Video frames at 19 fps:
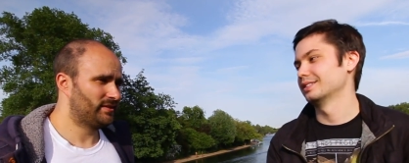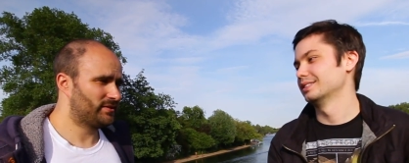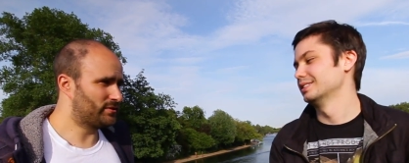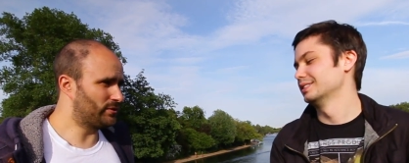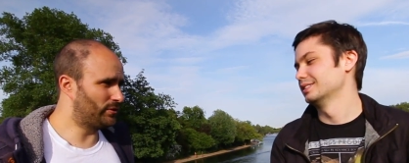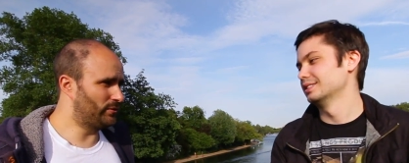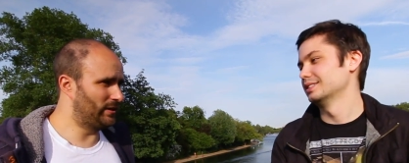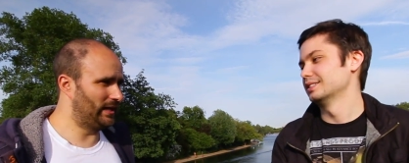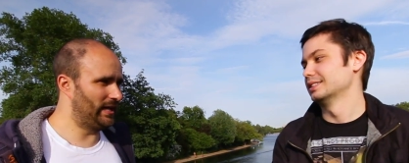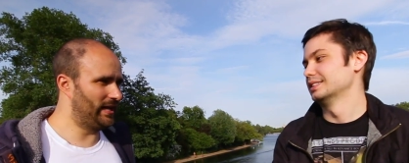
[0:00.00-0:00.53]

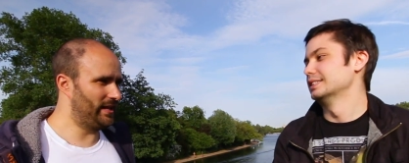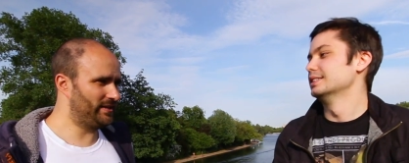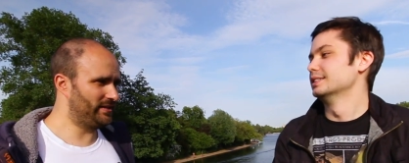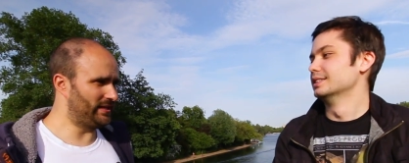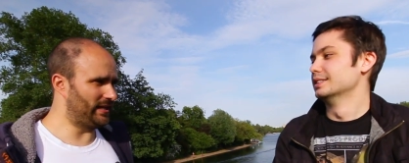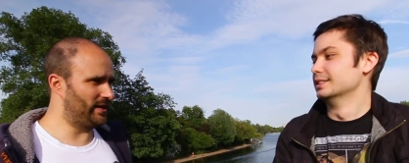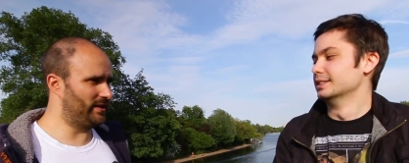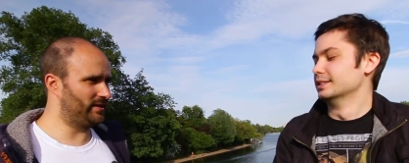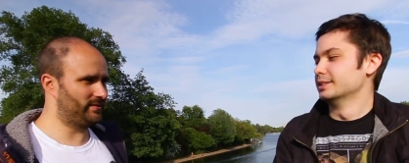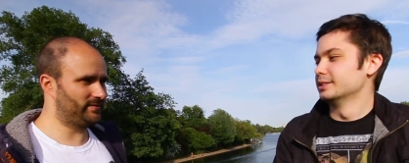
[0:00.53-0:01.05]
Speaker 1: So
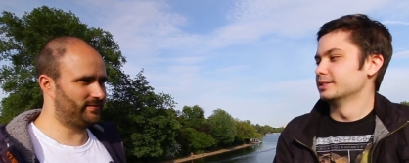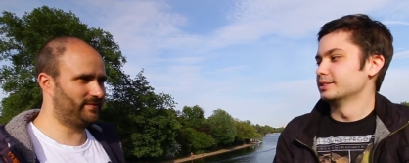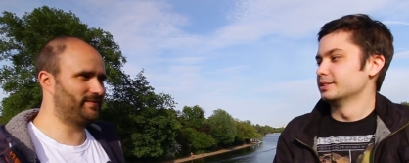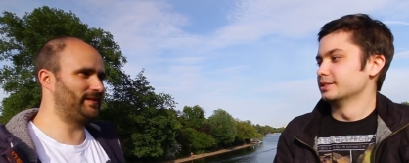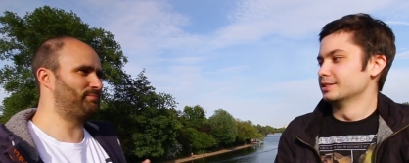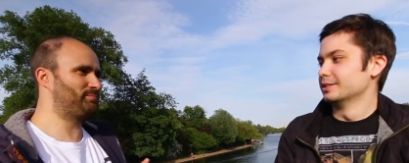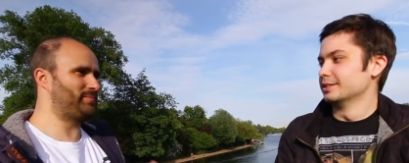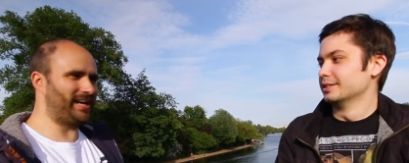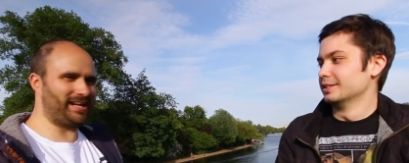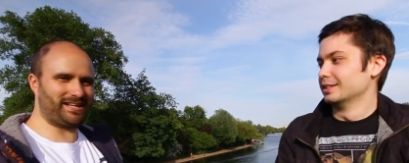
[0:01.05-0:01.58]
yeah,
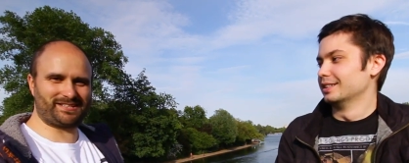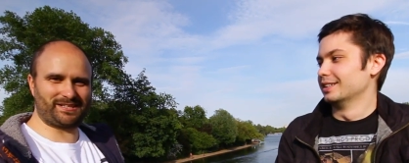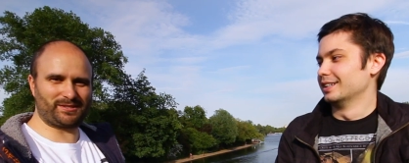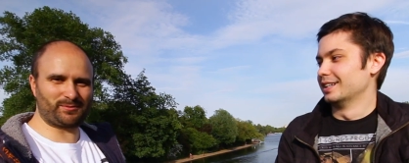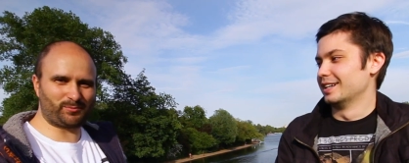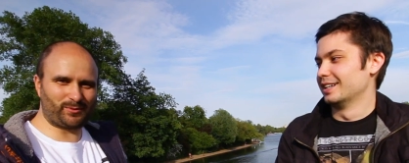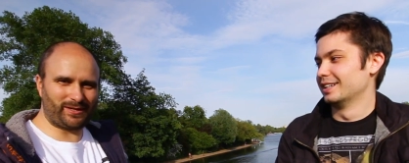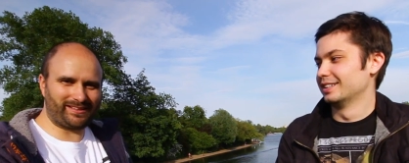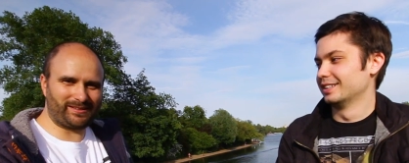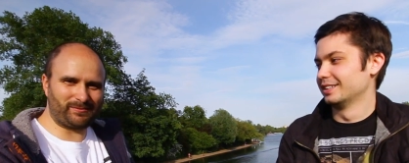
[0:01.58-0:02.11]
Paris is
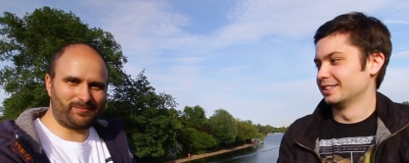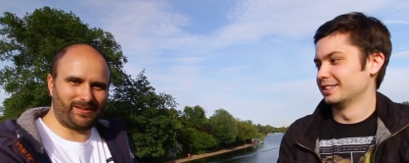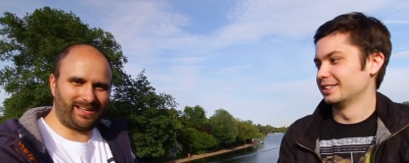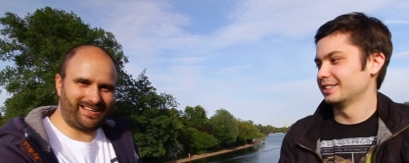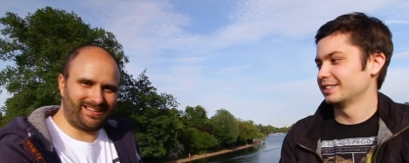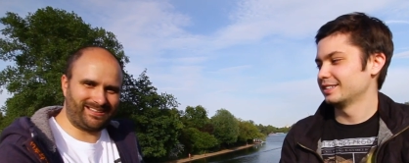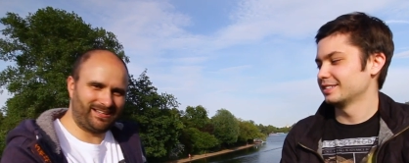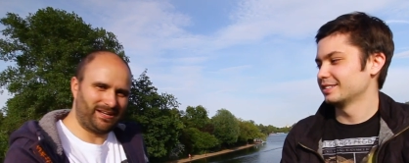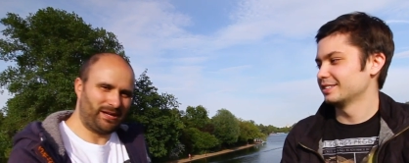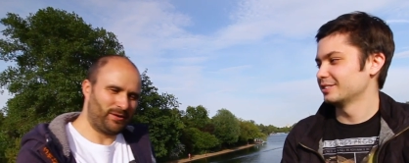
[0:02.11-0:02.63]
pretty
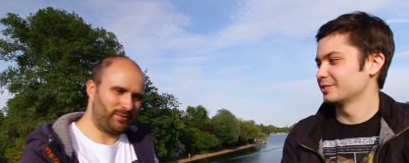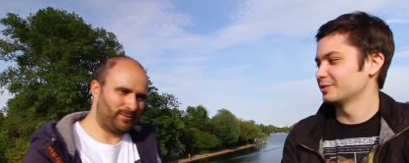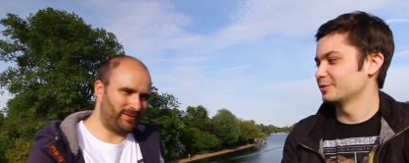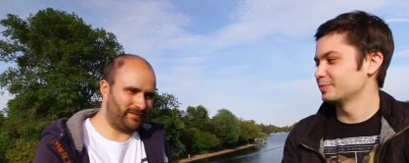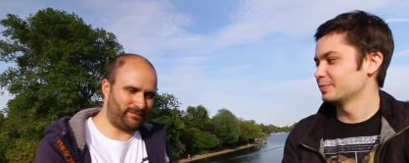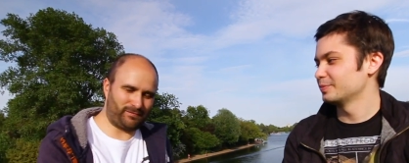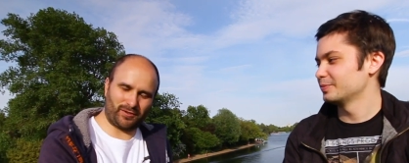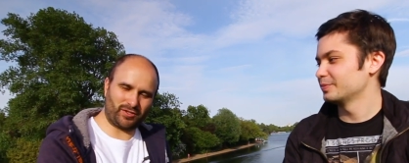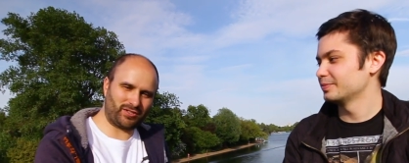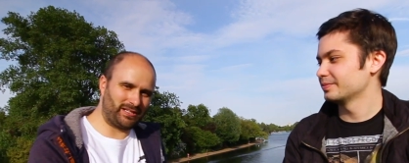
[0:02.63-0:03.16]
big.
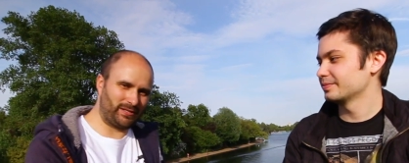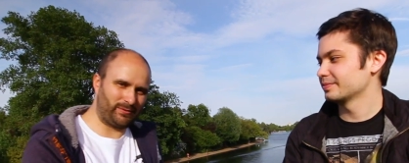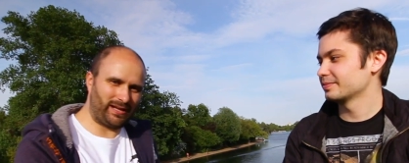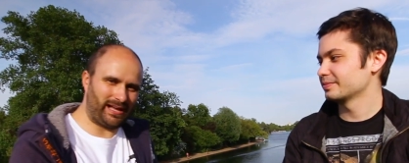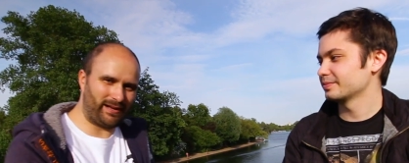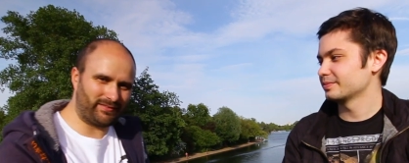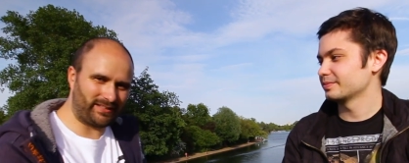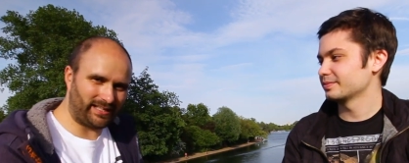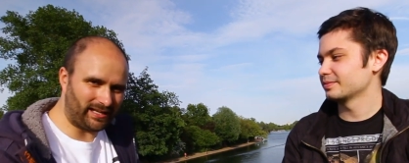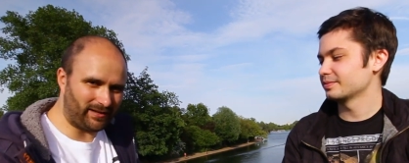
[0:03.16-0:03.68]
Fortunately, we
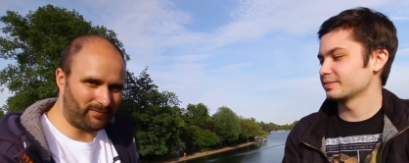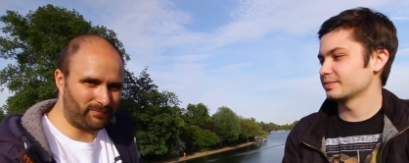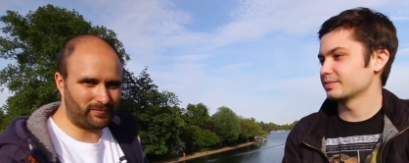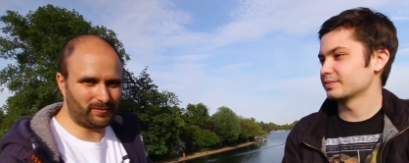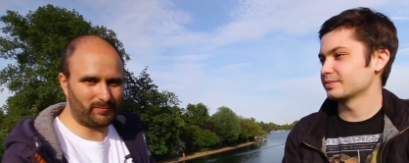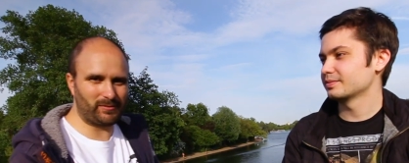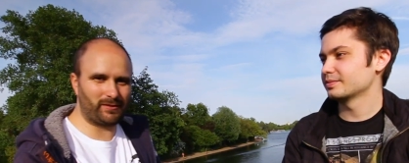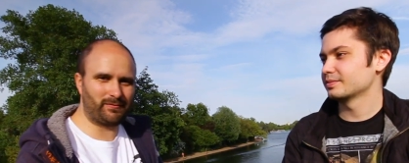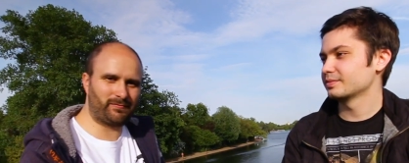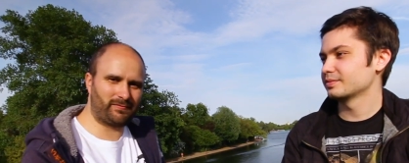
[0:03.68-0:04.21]
have the help
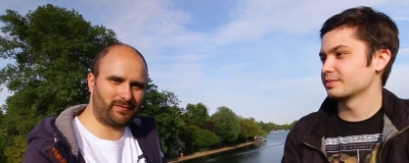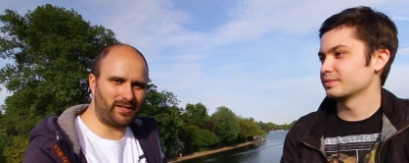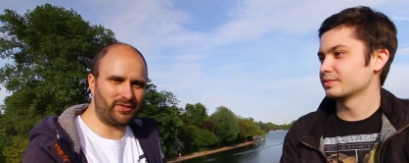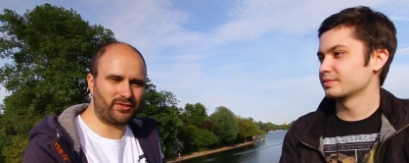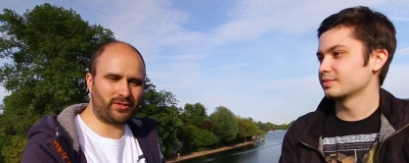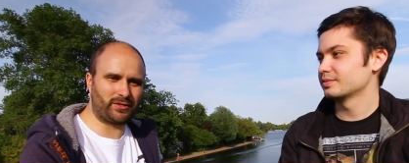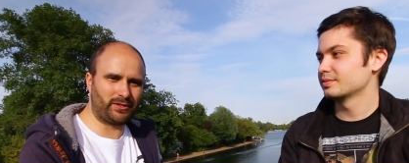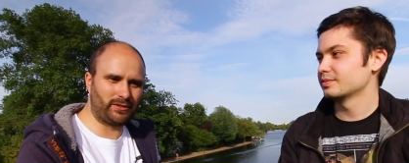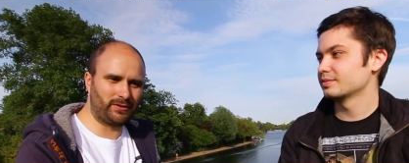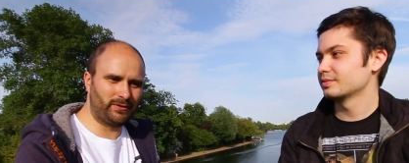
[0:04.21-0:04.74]
from the
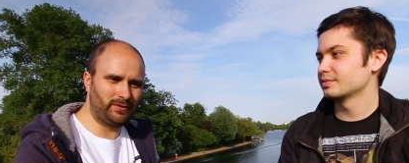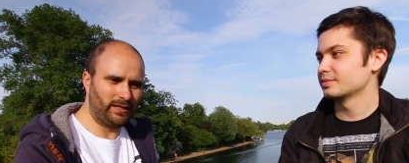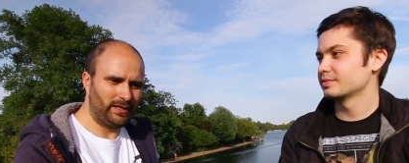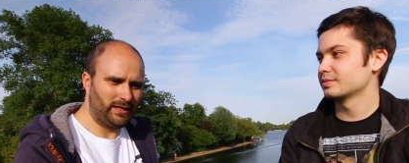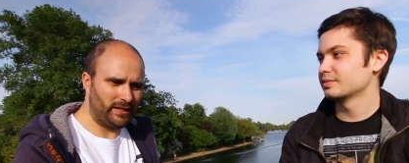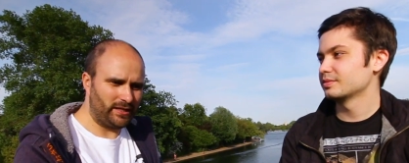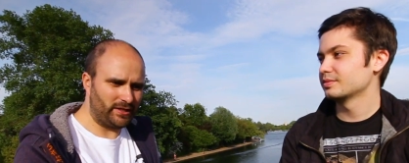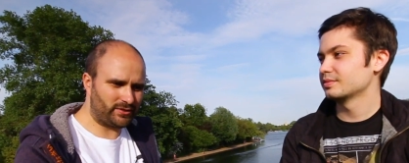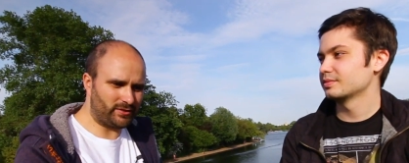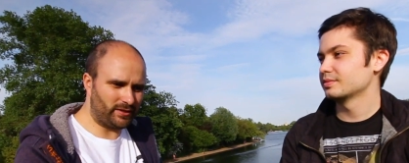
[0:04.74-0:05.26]
French crew.
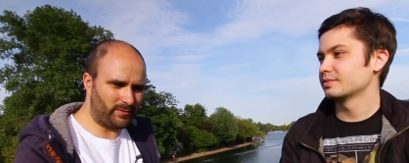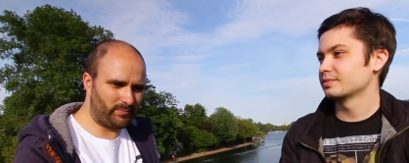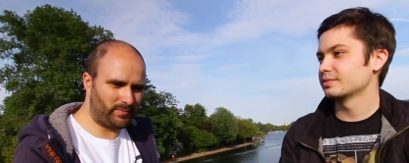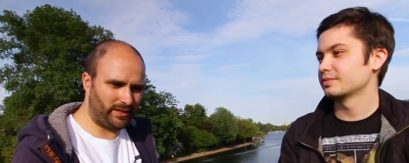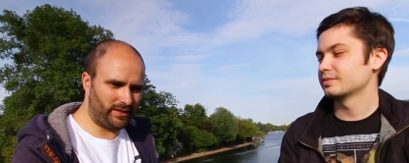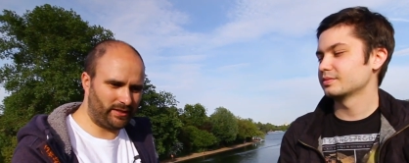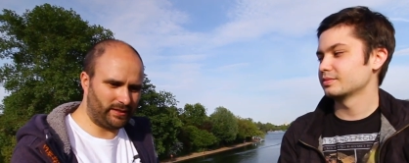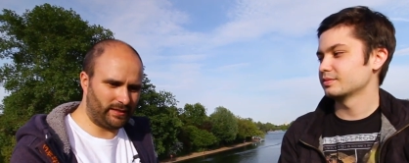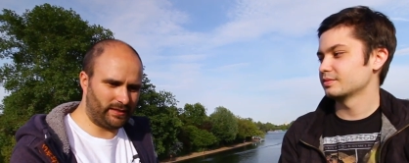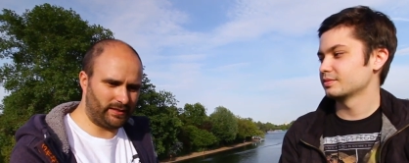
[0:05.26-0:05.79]
It's going to
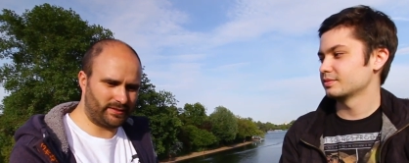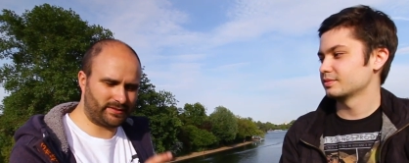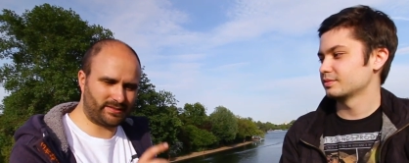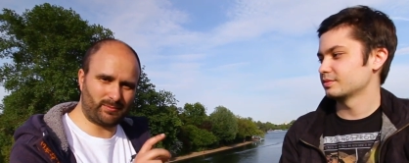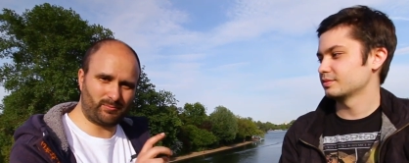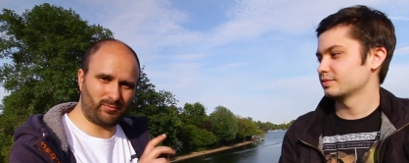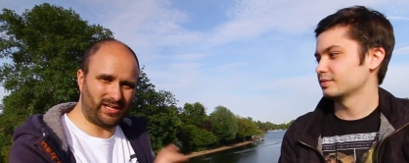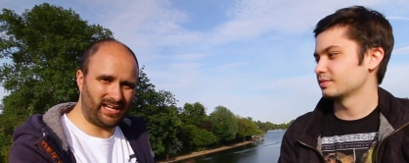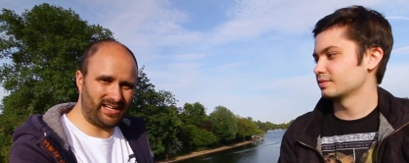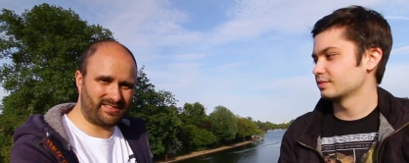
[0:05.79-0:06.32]
be
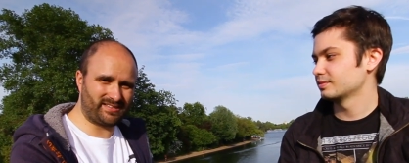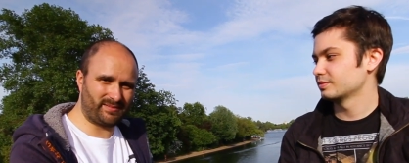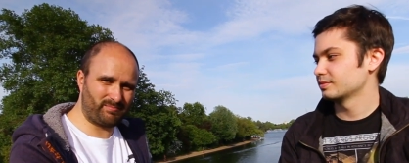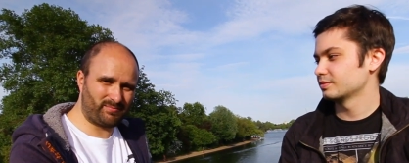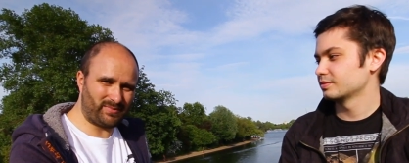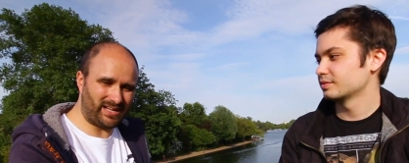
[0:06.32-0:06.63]
some rides in